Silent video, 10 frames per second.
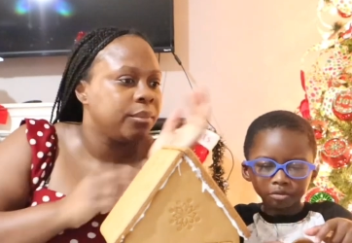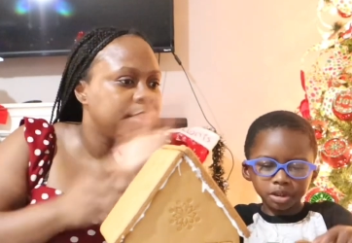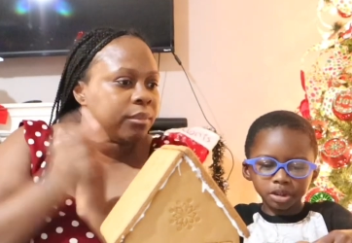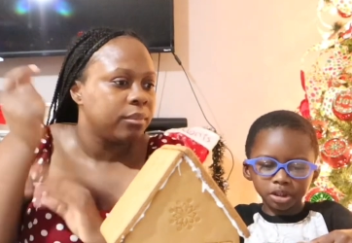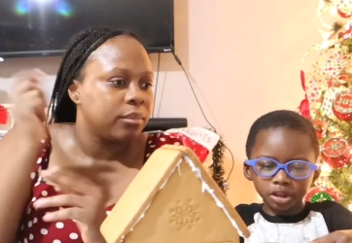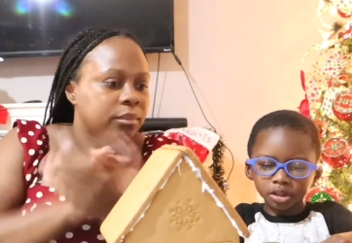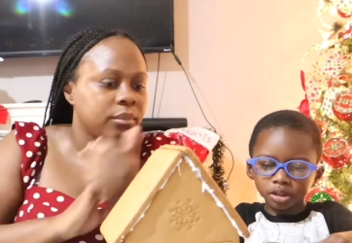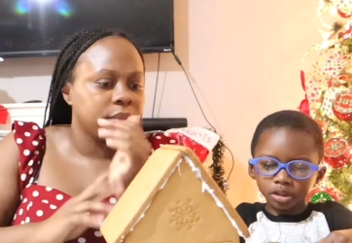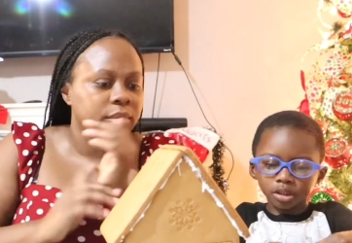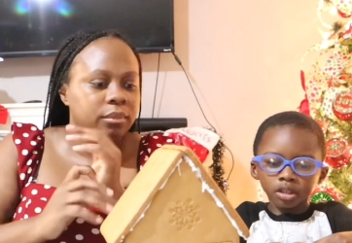Speaker 1: we need,
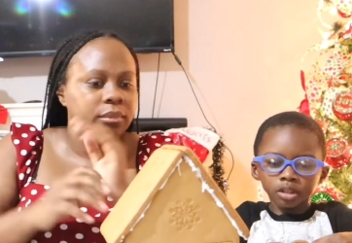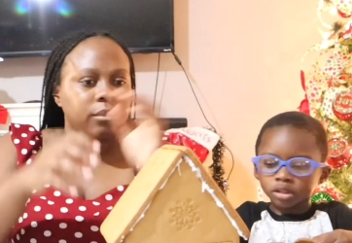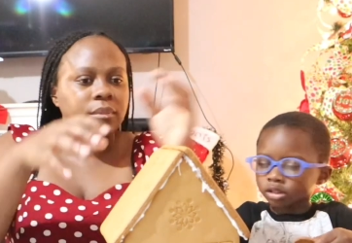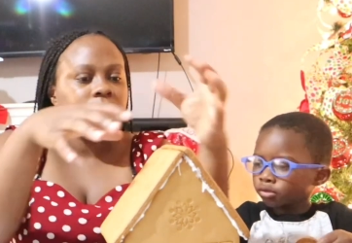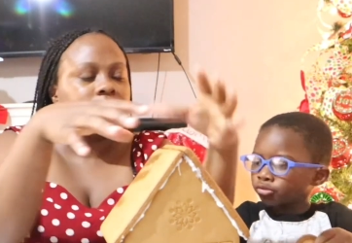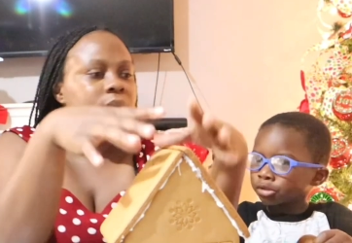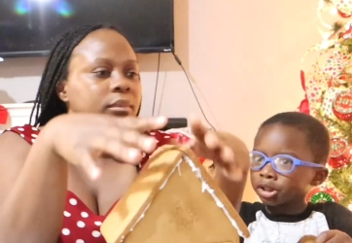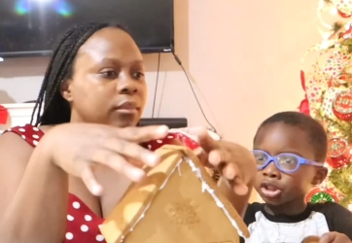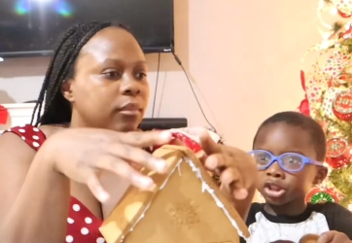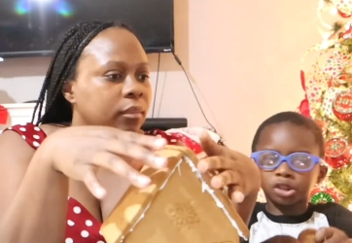
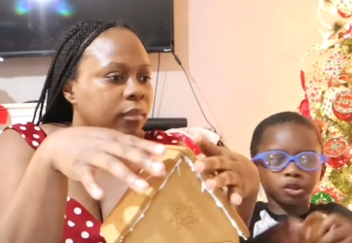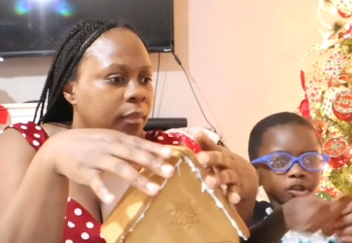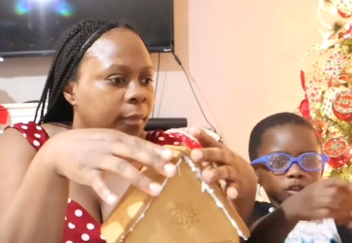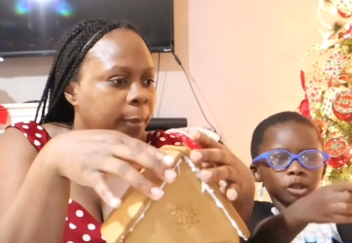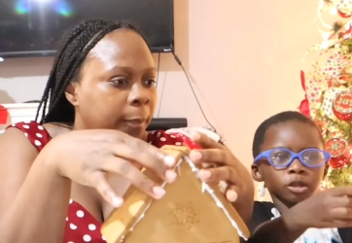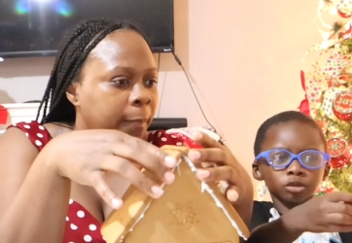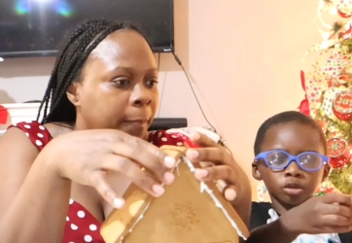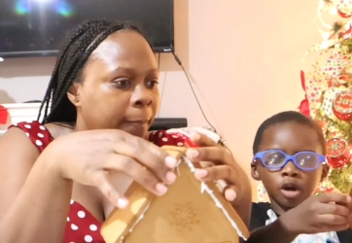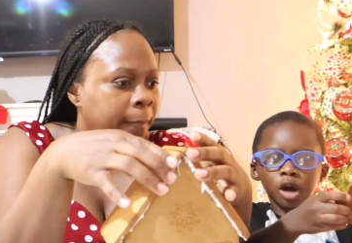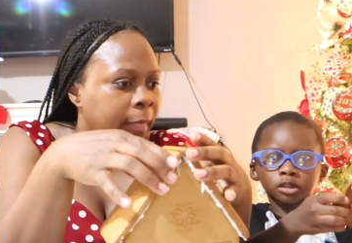we need the
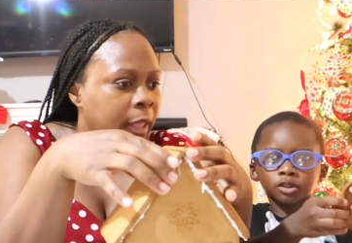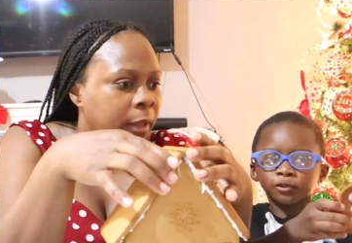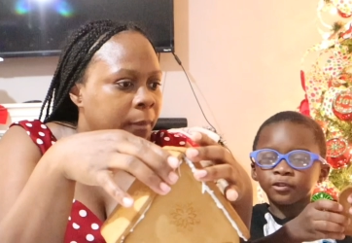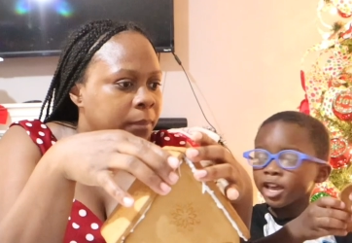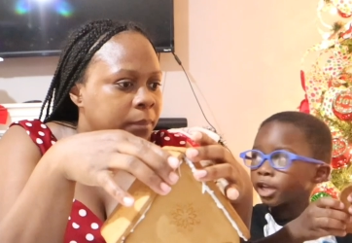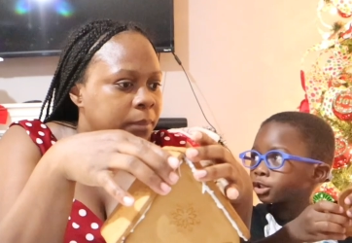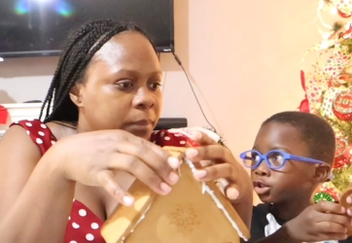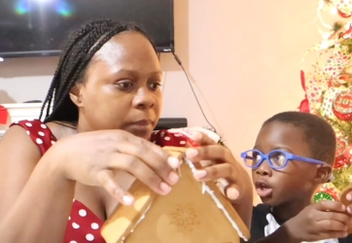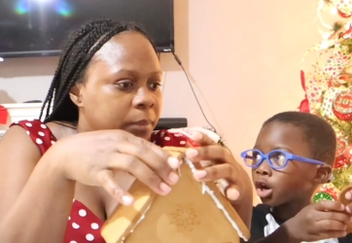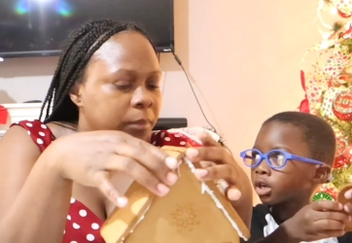glitter on the
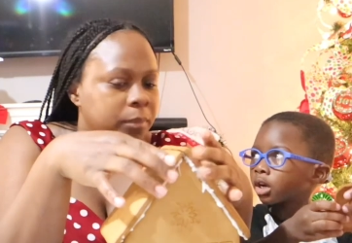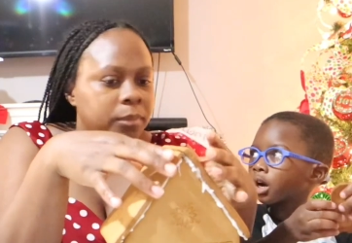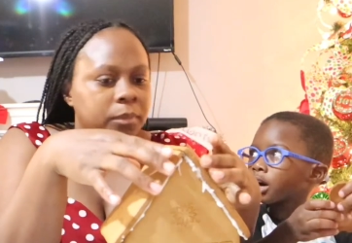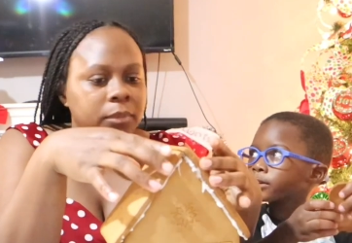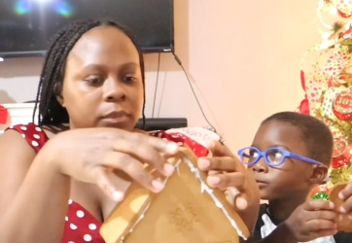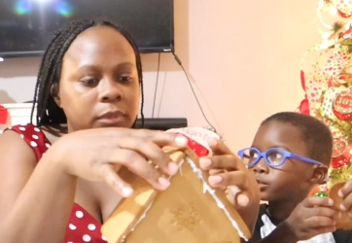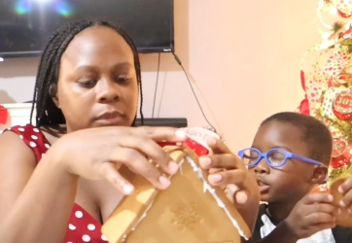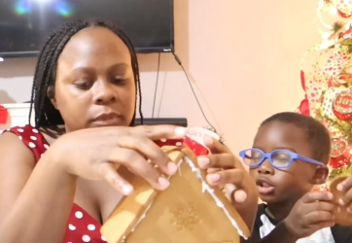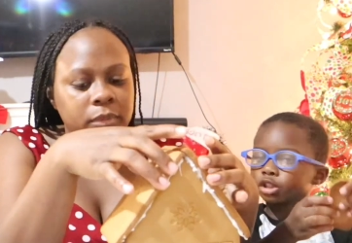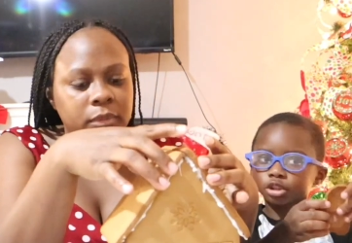face of
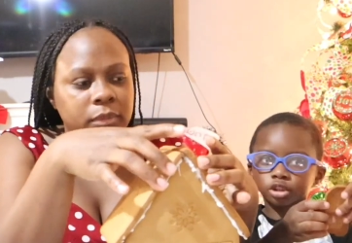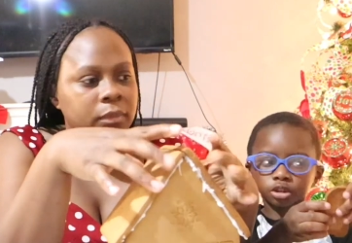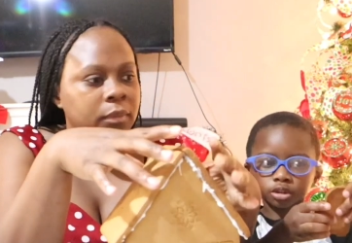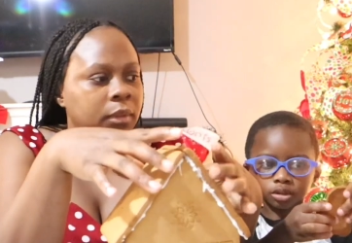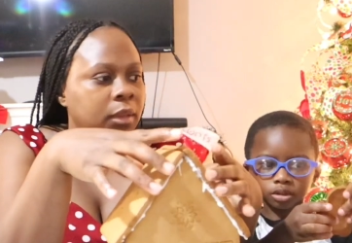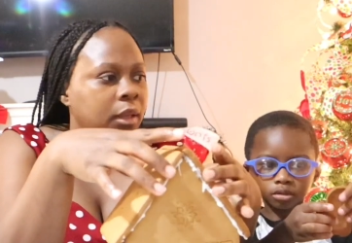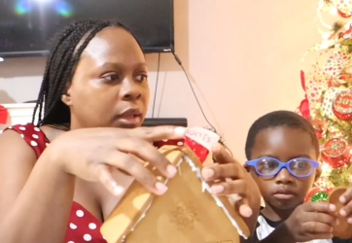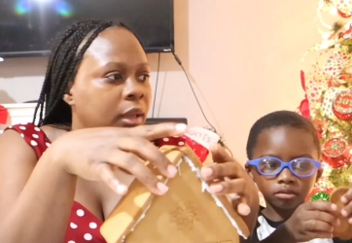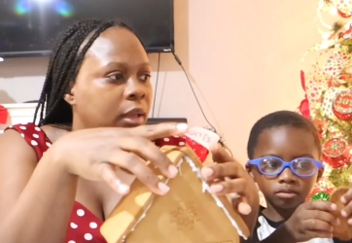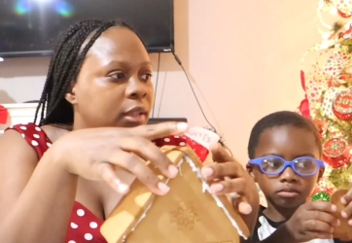this.
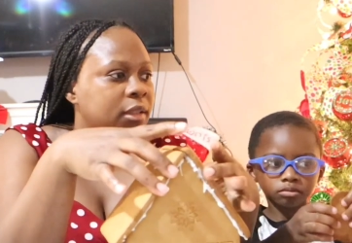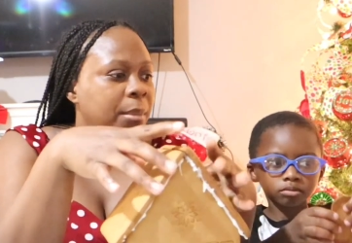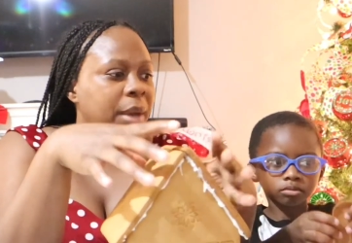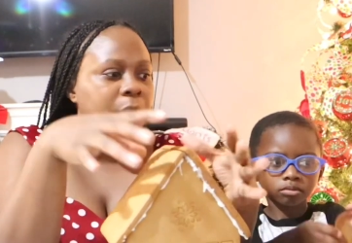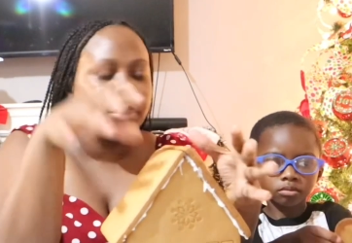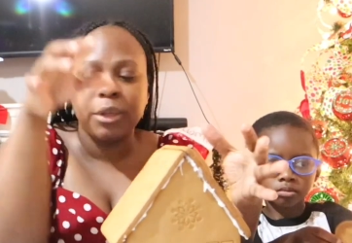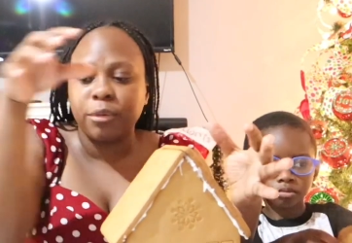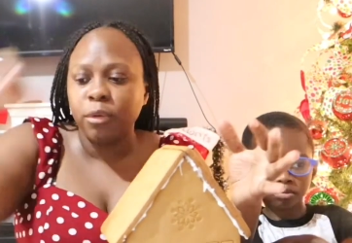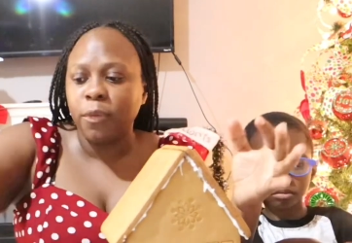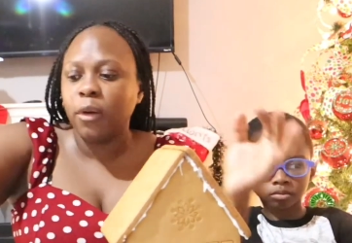
Speaker 2: Listen, I'm about to put the
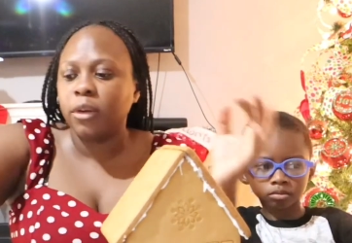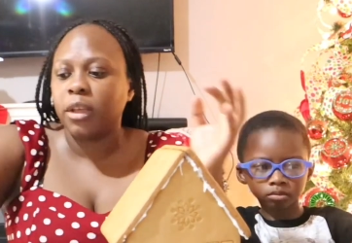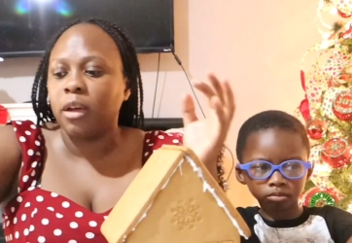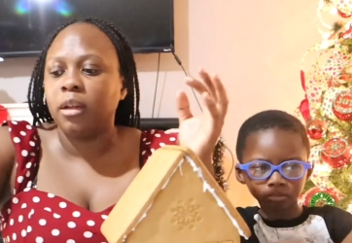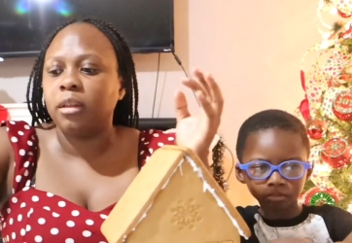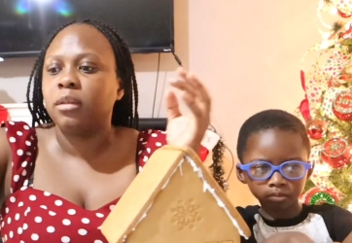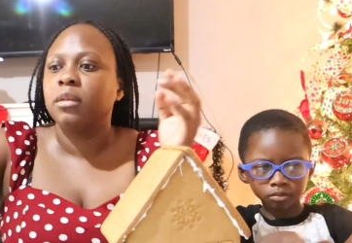roof holder, y'all.